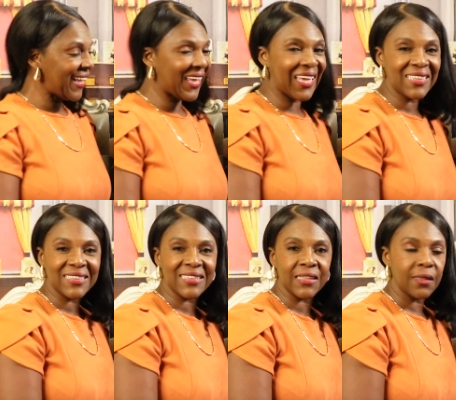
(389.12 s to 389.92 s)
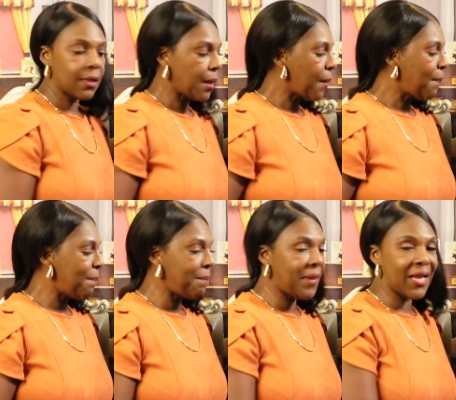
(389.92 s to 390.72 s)
It,
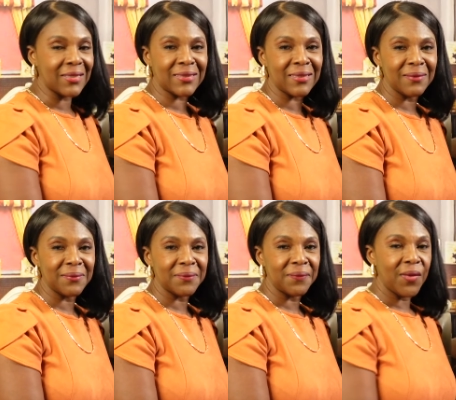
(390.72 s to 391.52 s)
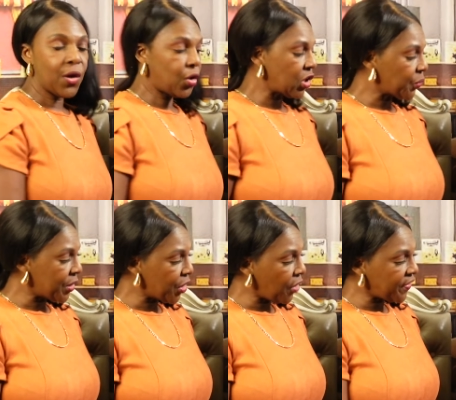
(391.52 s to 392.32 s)
mit. Because we
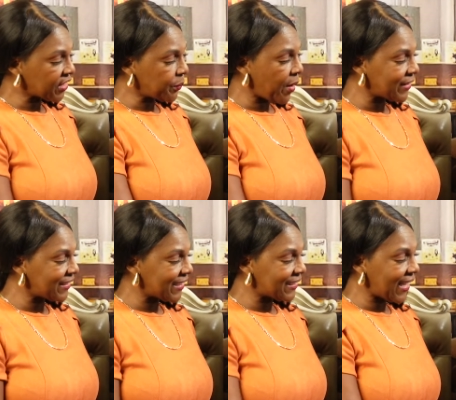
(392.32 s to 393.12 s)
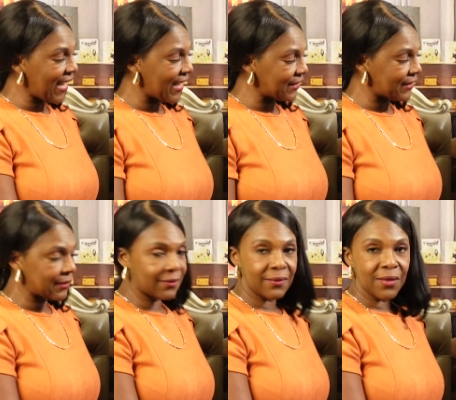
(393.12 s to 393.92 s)
know this part says
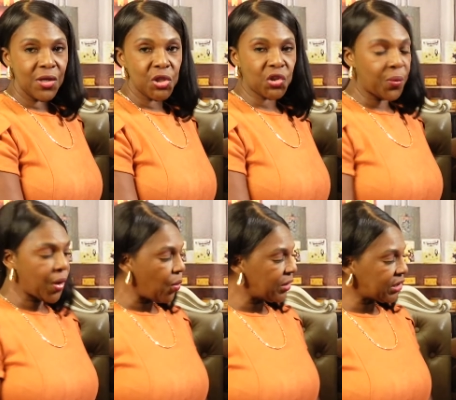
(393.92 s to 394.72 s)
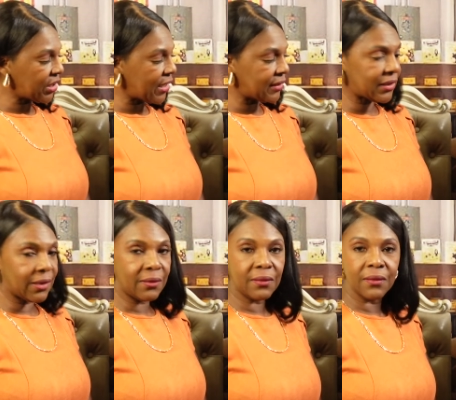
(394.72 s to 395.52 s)
it. So we're only
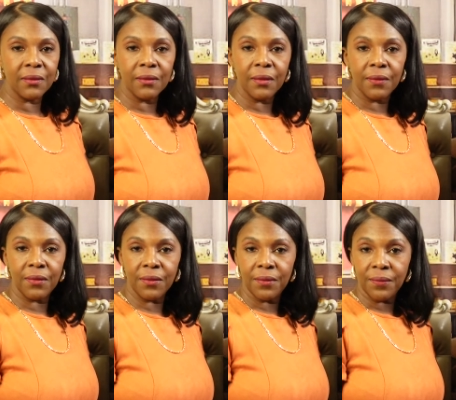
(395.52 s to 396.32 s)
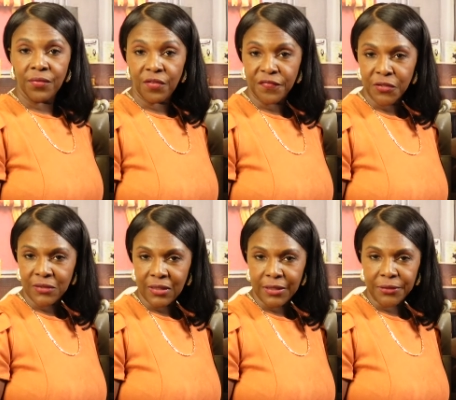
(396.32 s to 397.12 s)
changing the
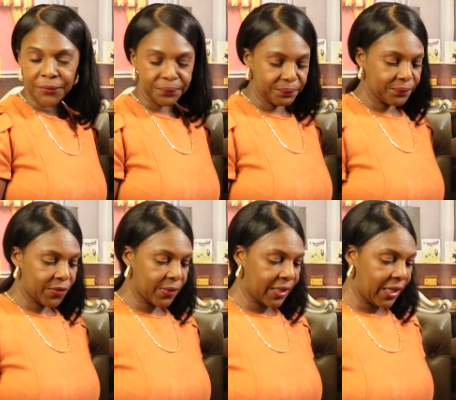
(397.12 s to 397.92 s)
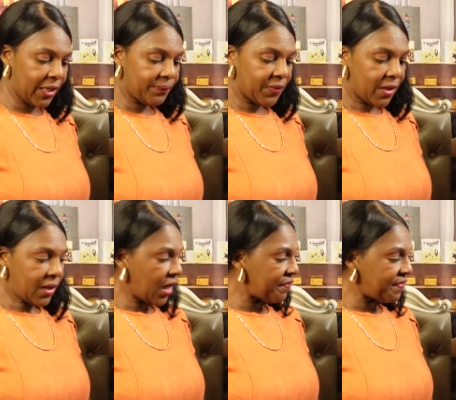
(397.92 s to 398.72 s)
first letter. Okay?
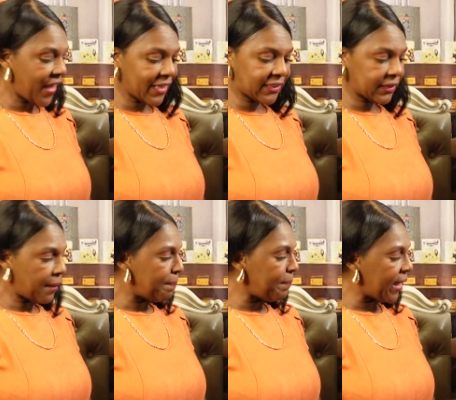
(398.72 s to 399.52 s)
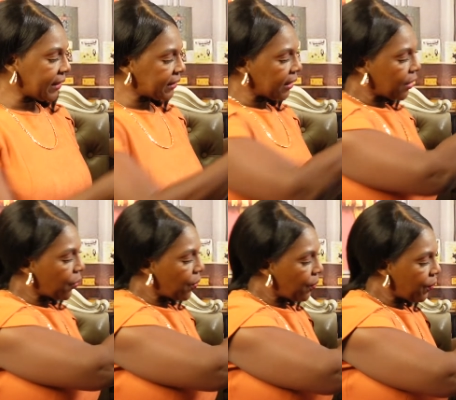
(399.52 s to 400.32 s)
If that's mit,
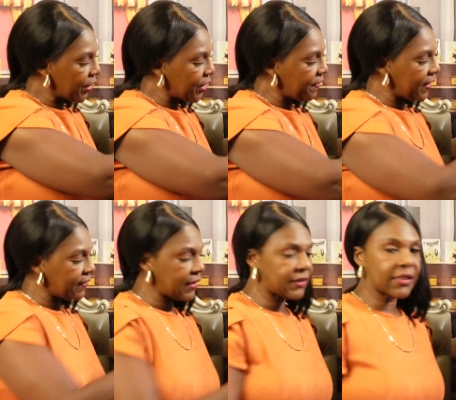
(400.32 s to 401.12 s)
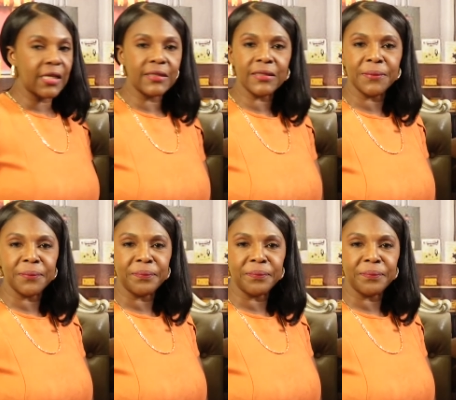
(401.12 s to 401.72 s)
what do you think this says?